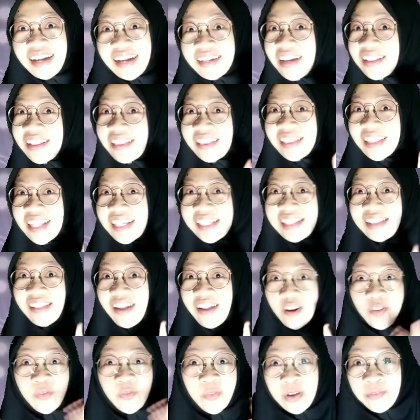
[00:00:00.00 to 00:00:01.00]
Does this
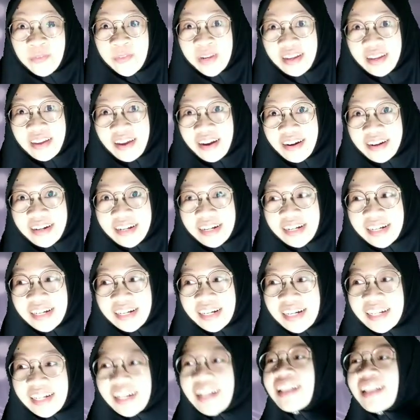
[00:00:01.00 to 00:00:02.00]
look familiar?
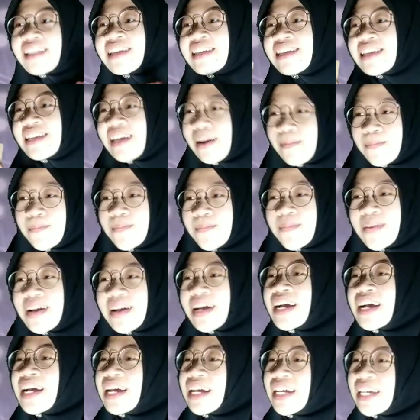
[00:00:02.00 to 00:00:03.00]
Yup,
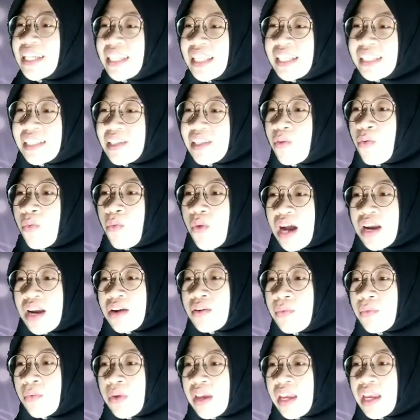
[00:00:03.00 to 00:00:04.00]
it is the
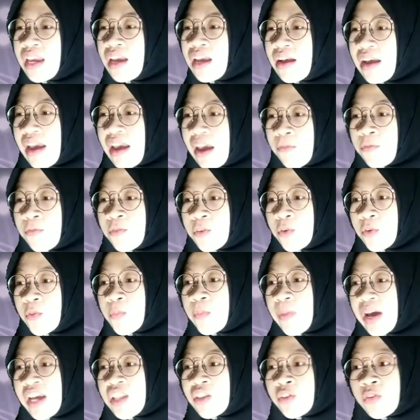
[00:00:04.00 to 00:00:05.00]
one we gave to
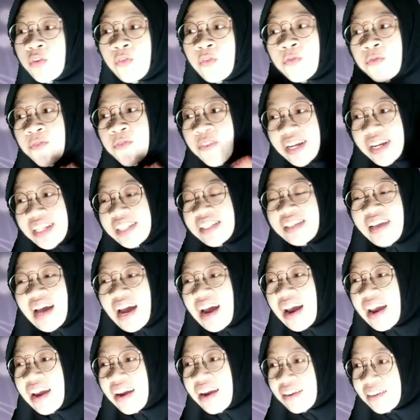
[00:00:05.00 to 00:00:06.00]
my two friends
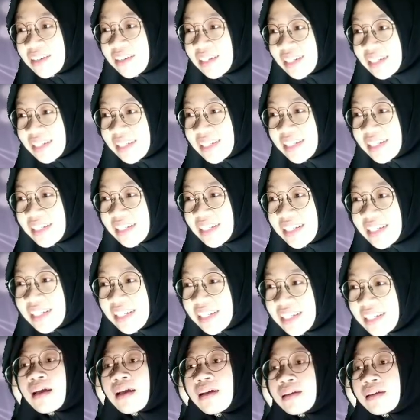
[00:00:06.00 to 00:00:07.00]
earlier.
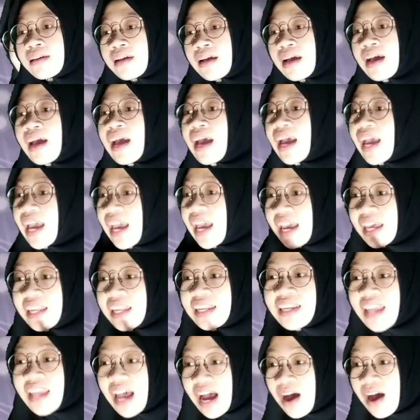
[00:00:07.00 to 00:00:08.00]

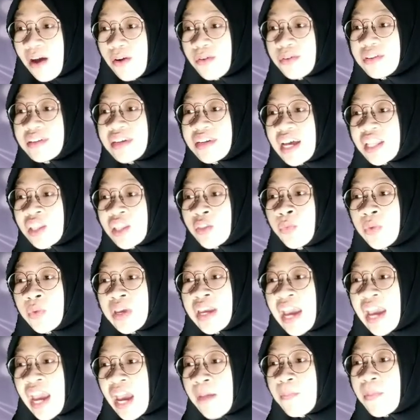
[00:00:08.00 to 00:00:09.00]
And now that
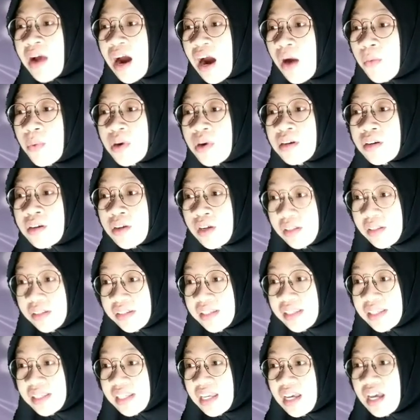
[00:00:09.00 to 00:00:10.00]
we have our
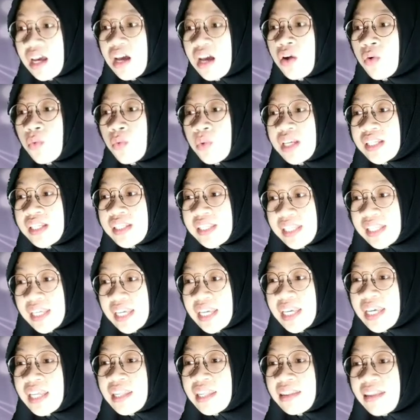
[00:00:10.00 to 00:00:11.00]
rules, we
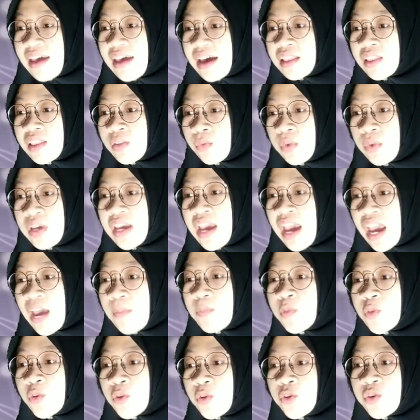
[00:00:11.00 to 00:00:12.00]
see that we
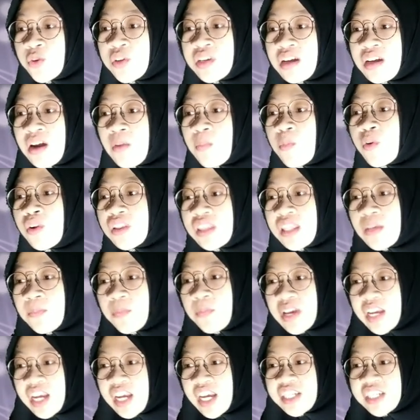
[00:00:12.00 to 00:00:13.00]
have to do the
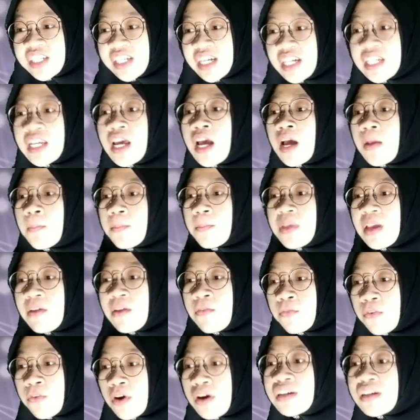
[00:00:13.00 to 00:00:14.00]
multiplication
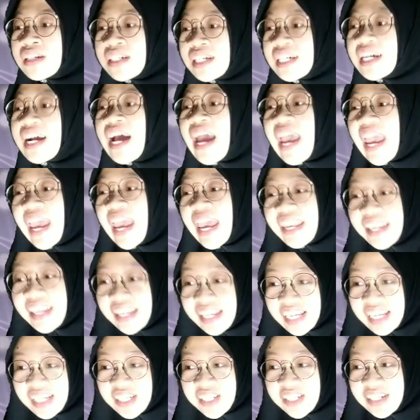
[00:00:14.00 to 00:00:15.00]
before the
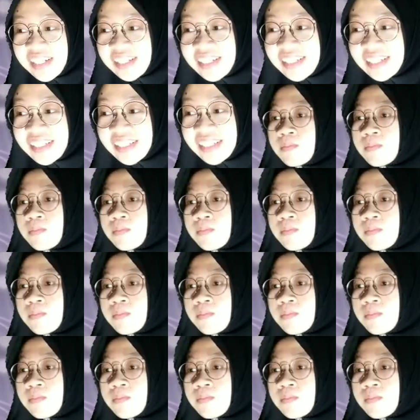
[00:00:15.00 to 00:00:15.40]
addition.